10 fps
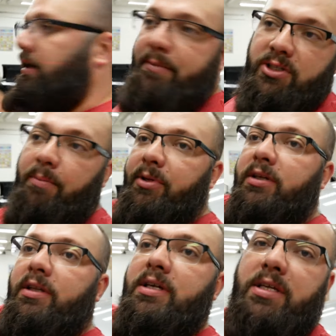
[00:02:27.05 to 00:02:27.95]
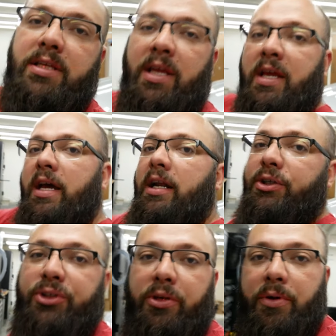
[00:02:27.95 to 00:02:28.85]
let me jump into this and
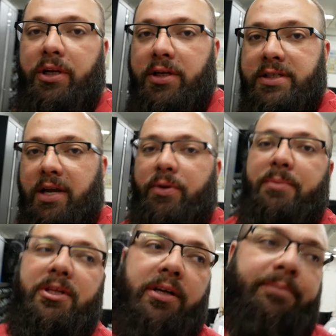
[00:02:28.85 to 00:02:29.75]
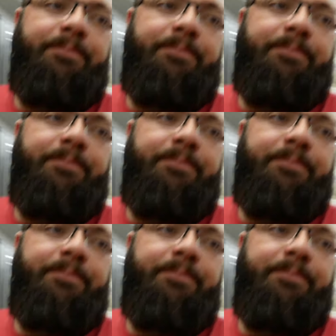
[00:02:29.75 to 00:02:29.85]
I'll show you what it looks like when I'm done.